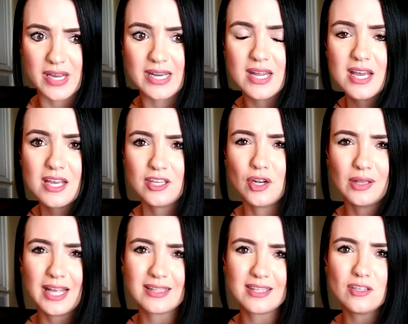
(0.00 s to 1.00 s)
And, you
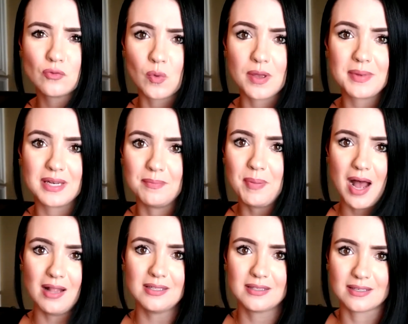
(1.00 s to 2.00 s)
know, like these women in
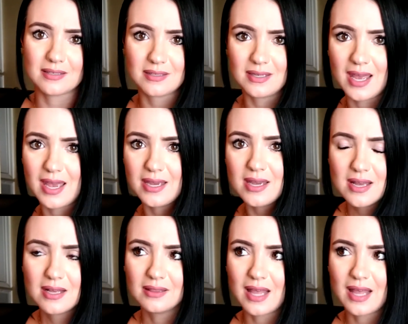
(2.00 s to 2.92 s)
politics today,